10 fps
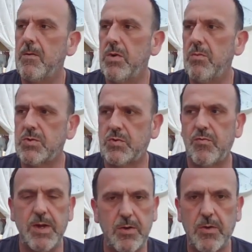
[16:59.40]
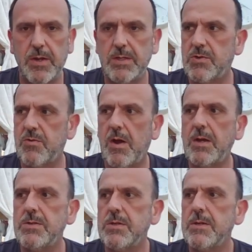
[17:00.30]
what's written on it is
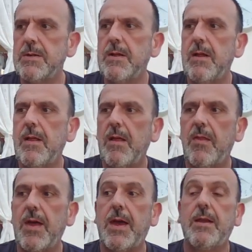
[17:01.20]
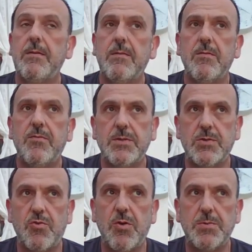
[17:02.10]
strange. And then, for the
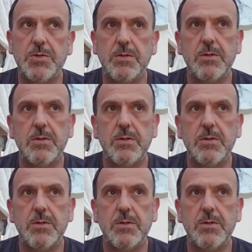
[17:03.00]
description,